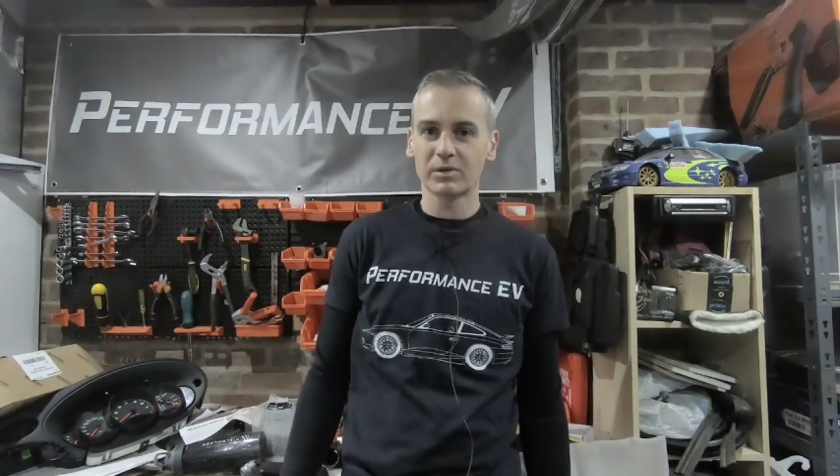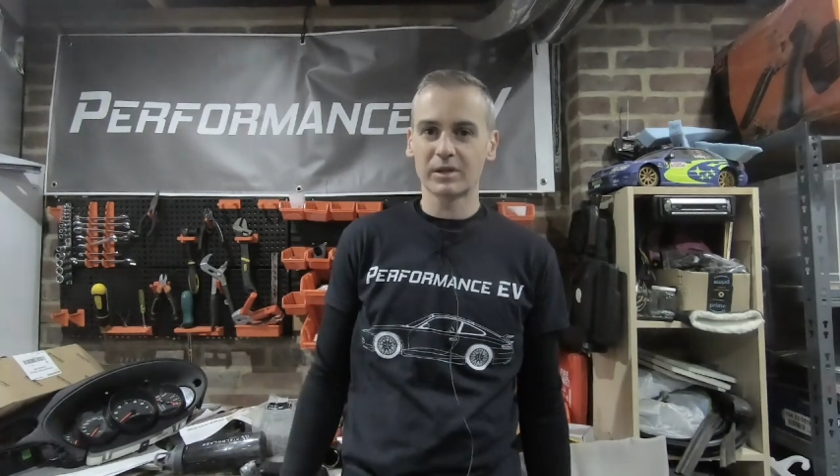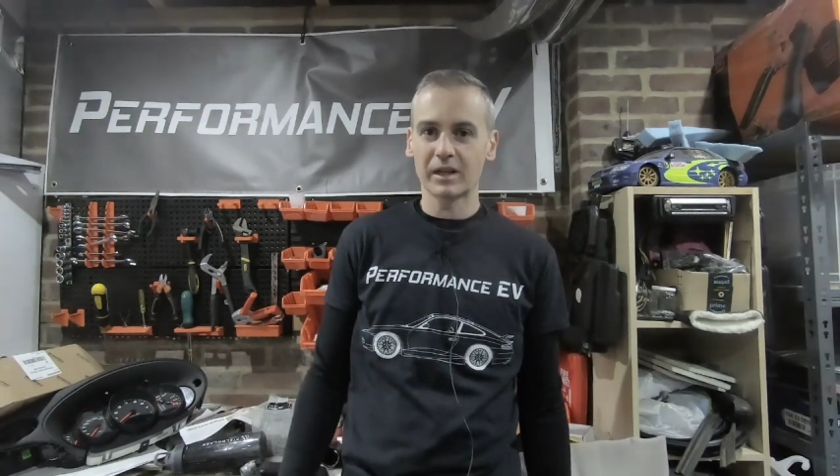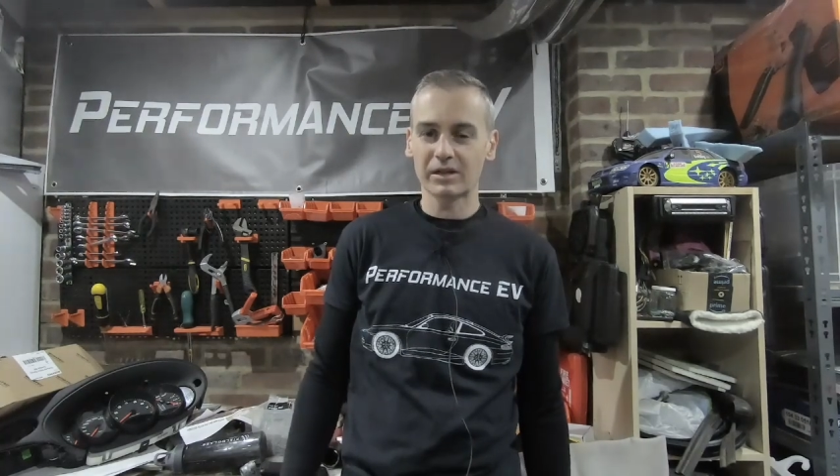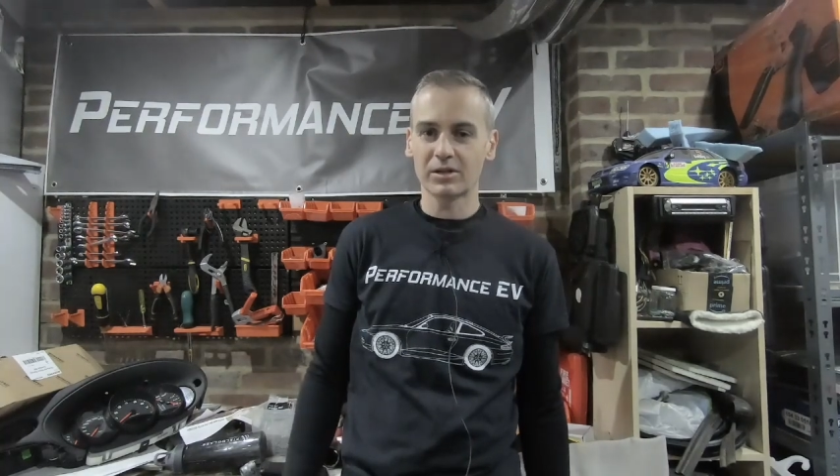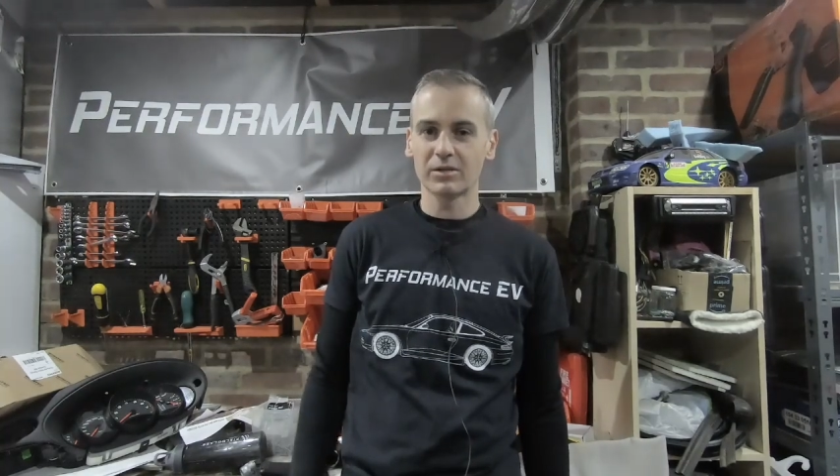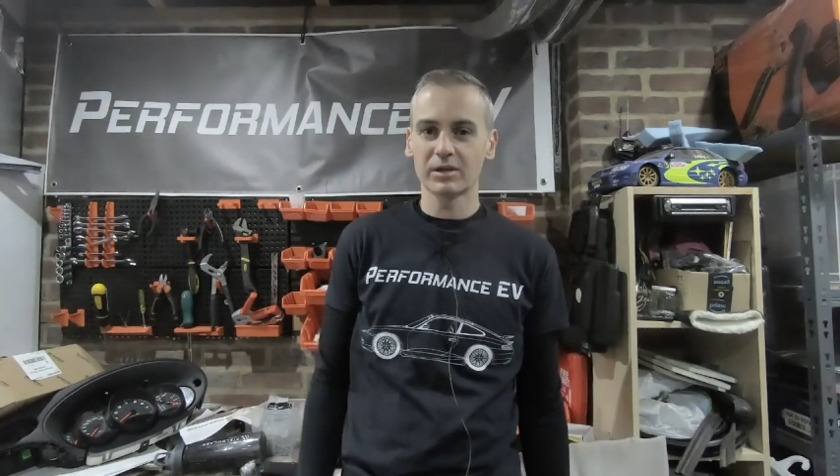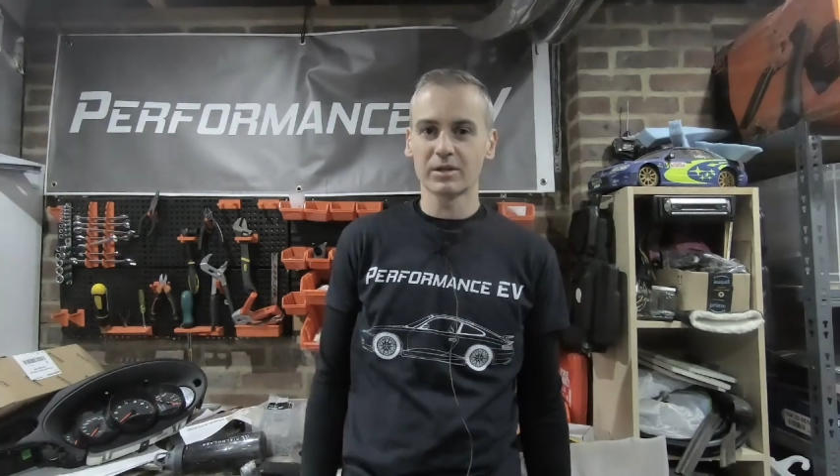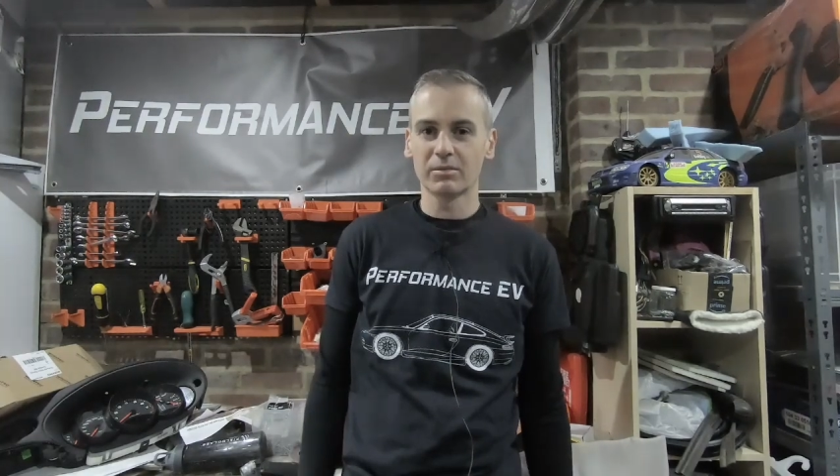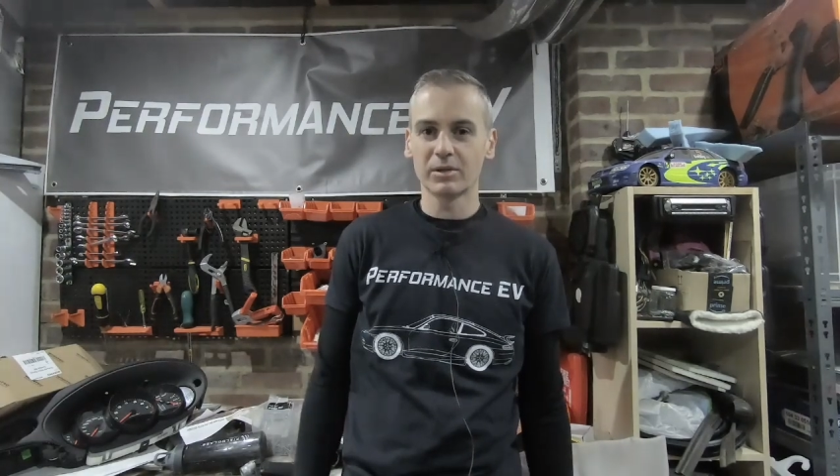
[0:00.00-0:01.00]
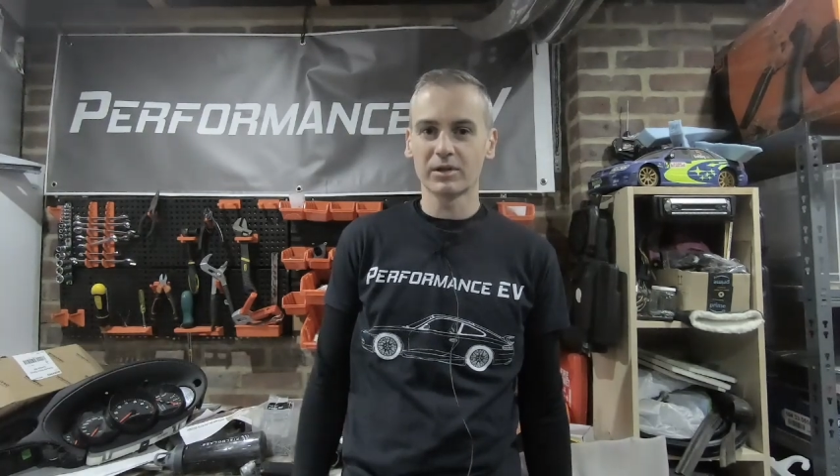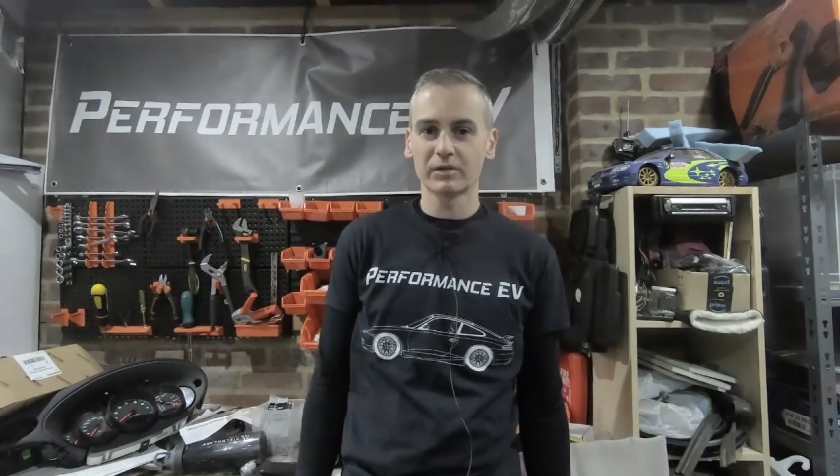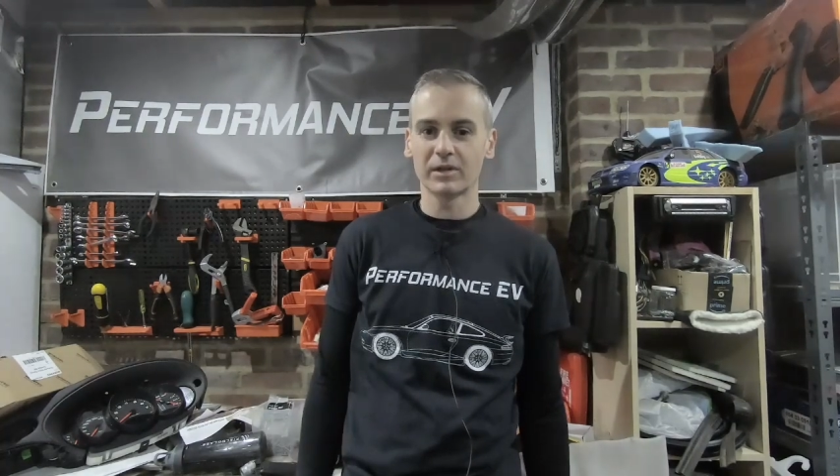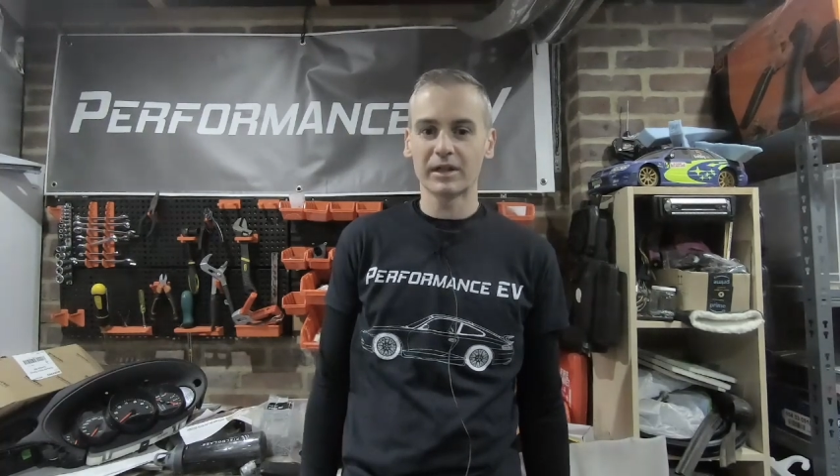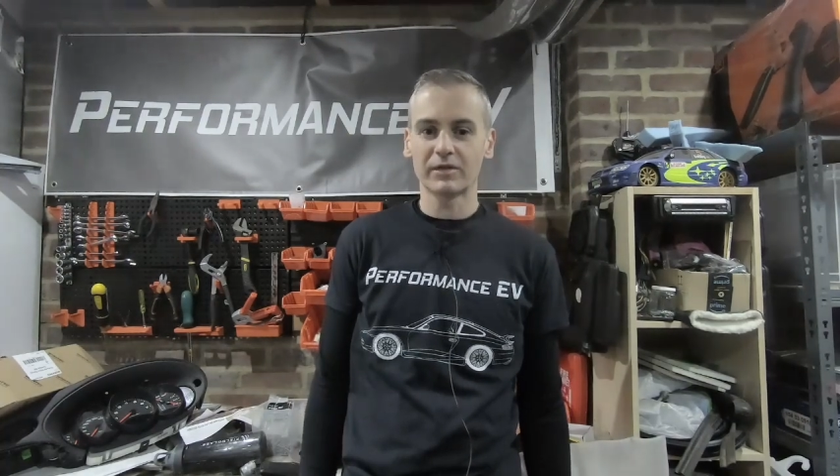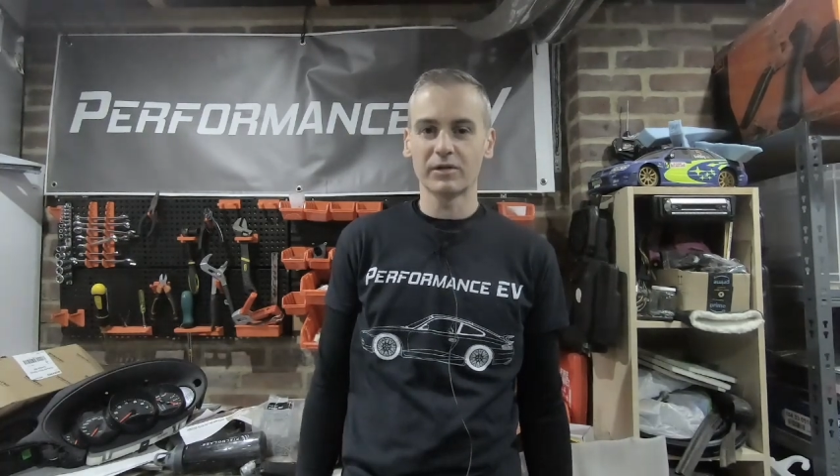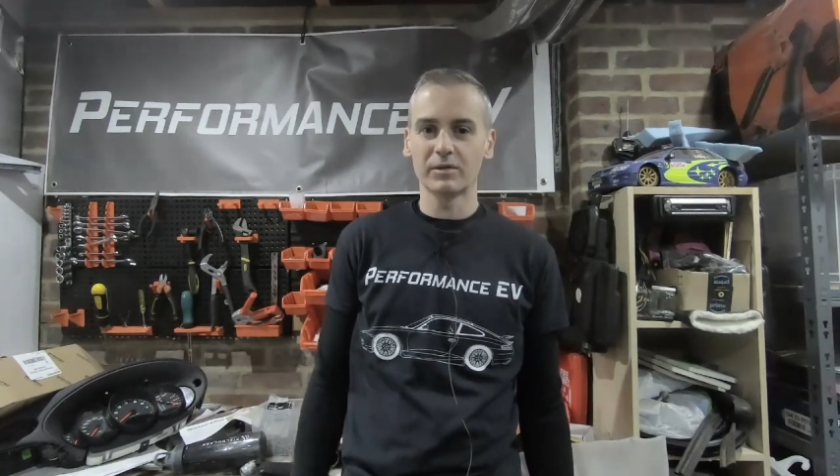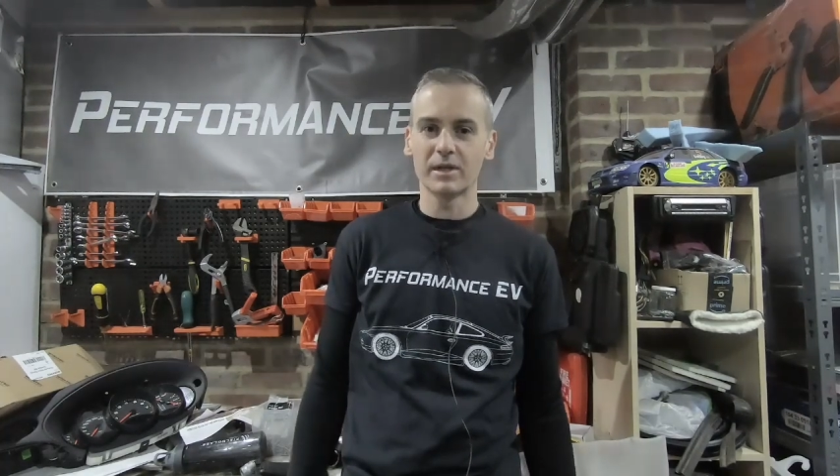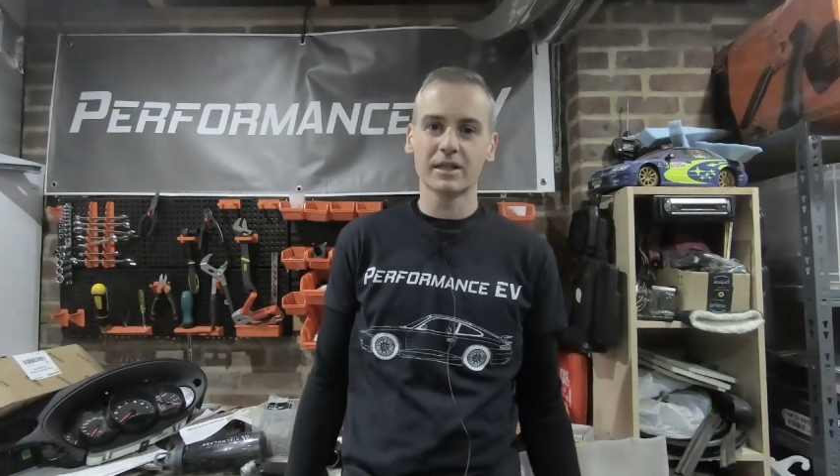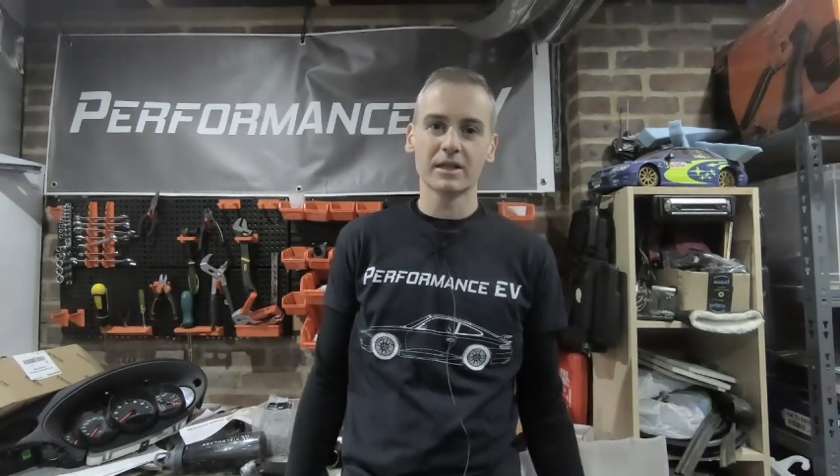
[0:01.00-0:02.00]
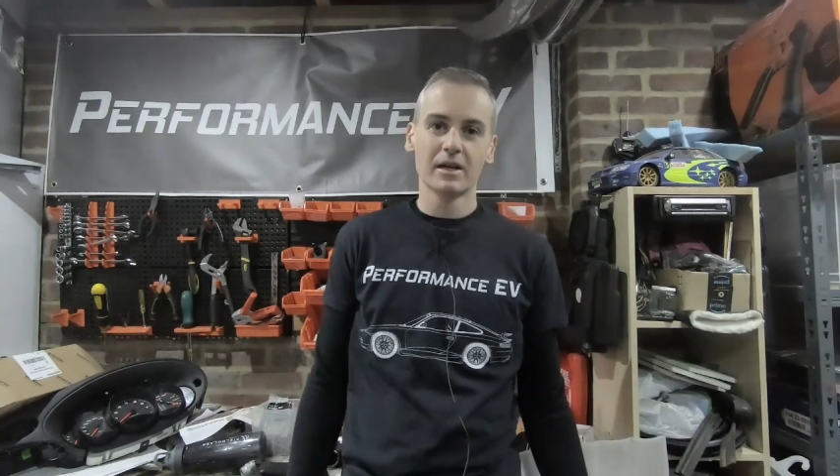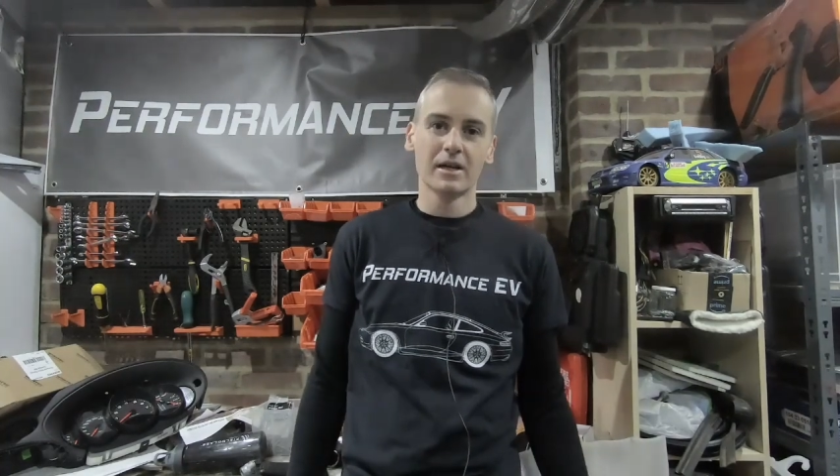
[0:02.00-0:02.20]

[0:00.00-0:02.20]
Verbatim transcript: get to at some point over the next few weeks.